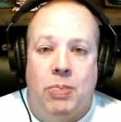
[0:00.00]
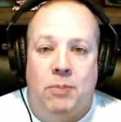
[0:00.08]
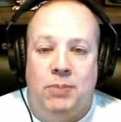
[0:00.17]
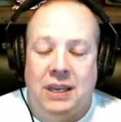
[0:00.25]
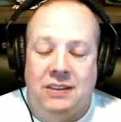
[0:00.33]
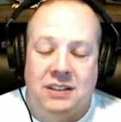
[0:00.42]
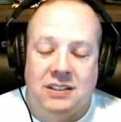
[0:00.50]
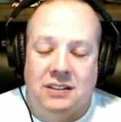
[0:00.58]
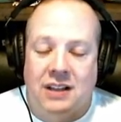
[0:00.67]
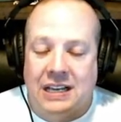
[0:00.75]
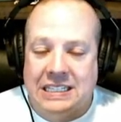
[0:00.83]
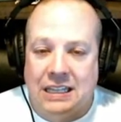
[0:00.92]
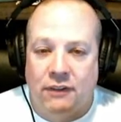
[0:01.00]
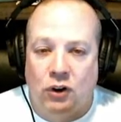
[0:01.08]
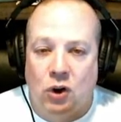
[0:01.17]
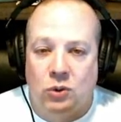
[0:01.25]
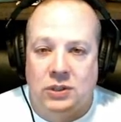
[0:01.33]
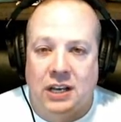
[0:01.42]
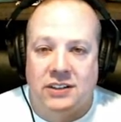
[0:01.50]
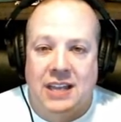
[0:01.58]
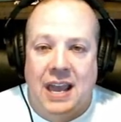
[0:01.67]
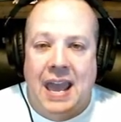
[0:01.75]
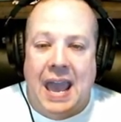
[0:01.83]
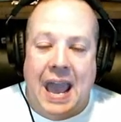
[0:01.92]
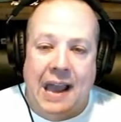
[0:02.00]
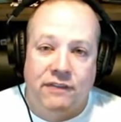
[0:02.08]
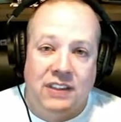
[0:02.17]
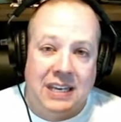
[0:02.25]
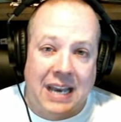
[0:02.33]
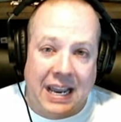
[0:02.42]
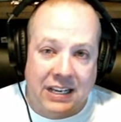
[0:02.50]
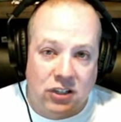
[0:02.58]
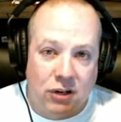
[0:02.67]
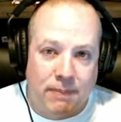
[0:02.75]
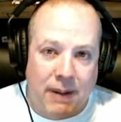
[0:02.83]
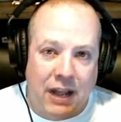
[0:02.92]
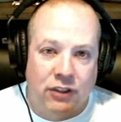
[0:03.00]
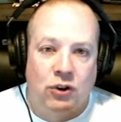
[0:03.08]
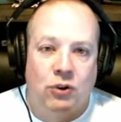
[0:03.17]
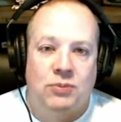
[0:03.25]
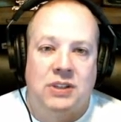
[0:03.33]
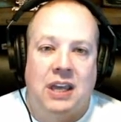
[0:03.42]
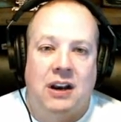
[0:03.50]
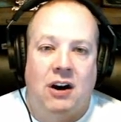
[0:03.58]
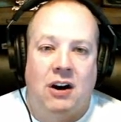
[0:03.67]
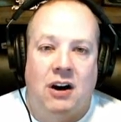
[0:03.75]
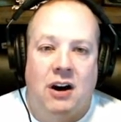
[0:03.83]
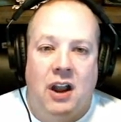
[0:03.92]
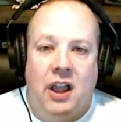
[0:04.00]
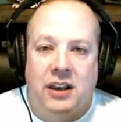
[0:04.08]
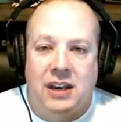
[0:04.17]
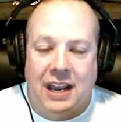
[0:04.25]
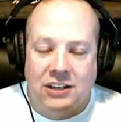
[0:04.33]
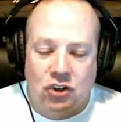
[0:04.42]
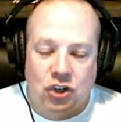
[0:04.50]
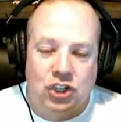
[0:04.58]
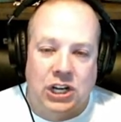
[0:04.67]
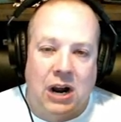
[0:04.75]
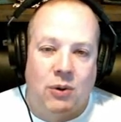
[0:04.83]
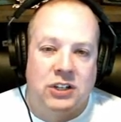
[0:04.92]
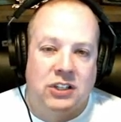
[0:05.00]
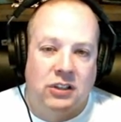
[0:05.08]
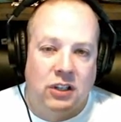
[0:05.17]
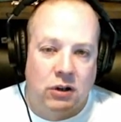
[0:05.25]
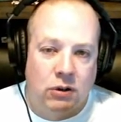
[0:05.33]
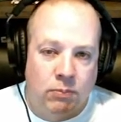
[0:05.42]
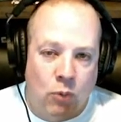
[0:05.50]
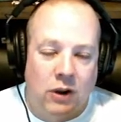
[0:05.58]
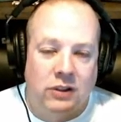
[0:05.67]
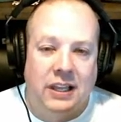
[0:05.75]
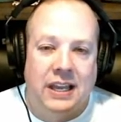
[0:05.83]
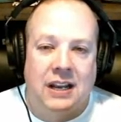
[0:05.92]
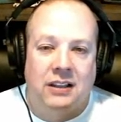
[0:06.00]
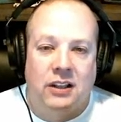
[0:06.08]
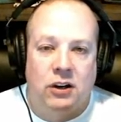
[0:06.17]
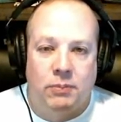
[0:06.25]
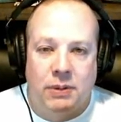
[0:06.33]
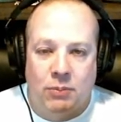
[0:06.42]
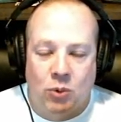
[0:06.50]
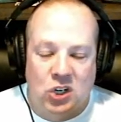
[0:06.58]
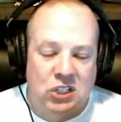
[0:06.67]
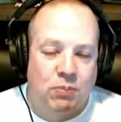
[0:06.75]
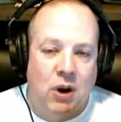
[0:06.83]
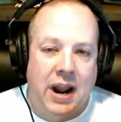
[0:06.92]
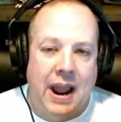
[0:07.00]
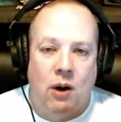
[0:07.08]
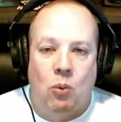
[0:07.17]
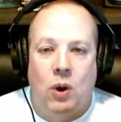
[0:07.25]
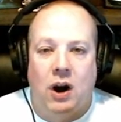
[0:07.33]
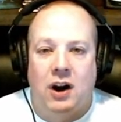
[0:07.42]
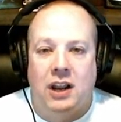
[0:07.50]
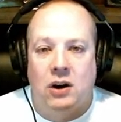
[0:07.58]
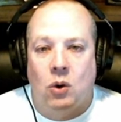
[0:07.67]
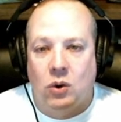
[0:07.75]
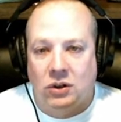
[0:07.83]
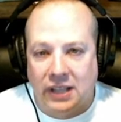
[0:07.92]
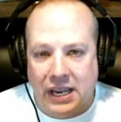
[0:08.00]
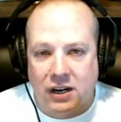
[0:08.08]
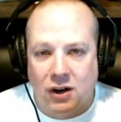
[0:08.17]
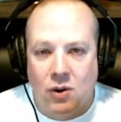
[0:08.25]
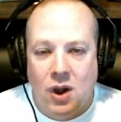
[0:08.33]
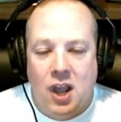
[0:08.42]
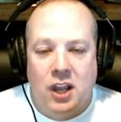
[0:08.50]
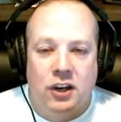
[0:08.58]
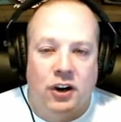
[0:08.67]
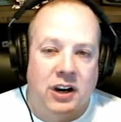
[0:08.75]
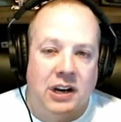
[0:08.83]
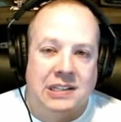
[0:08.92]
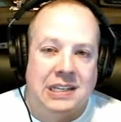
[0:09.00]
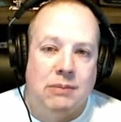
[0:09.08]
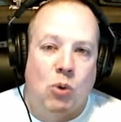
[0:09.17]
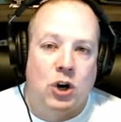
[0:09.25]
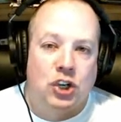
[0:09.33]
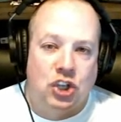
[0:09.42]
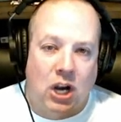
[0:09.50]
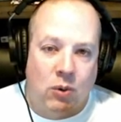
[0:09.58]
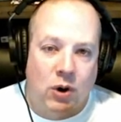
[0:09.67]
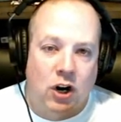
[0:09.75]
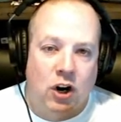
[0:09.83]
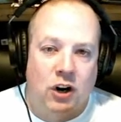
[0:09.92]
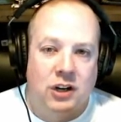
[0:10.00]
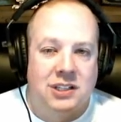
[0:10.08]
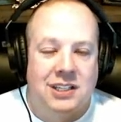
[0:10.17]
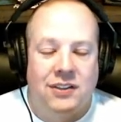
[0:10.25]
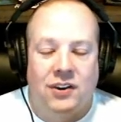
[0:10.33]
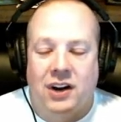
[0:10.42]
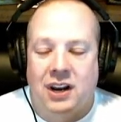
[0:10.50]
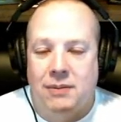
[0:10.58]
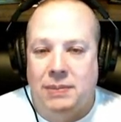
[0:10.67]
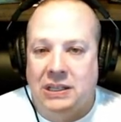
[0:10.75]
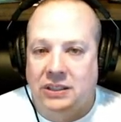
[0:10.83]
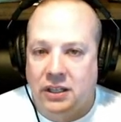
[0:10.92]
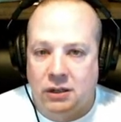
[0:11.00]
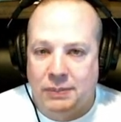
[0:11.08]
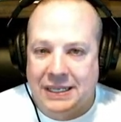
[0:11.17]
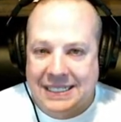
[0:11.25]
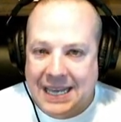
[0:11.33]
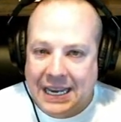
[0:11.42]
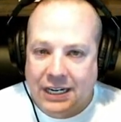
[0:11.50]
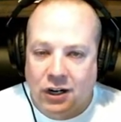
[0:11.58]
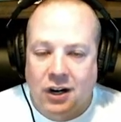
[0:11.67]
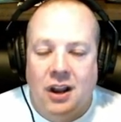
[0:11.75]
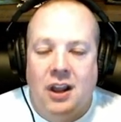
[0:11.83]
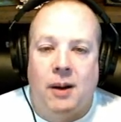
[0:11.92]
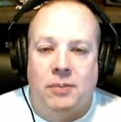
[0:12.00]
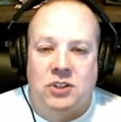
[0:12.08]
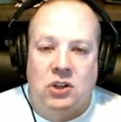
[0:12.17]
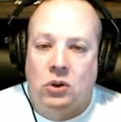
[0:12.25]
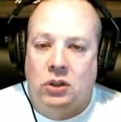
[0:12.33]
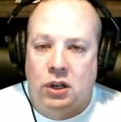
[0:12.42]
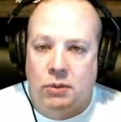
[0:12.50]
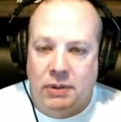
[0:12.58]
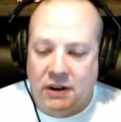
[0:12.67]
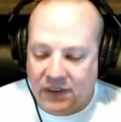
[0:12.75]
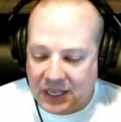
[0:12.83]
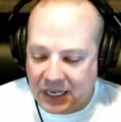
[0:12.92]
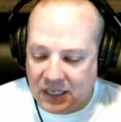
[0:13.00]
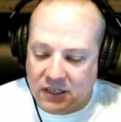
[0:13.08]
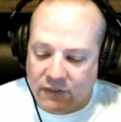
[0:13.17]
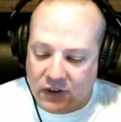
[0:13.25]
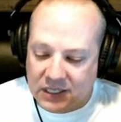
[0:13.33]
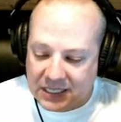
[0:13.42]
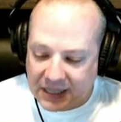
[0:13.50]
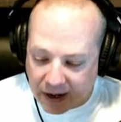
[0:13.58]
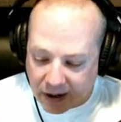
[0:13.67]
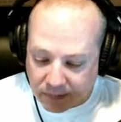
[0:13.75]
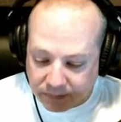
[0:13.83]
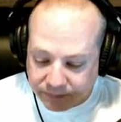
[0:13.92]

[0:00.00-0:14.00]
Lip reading: being the deluxe level hotels, have the nicer bathrooms that are nicer showers, a little more lit, a little bit more spread out, where in Orlando, you're going to see more shower curtains and they're going to be a little bit tighter. So a little bit of a key difference there.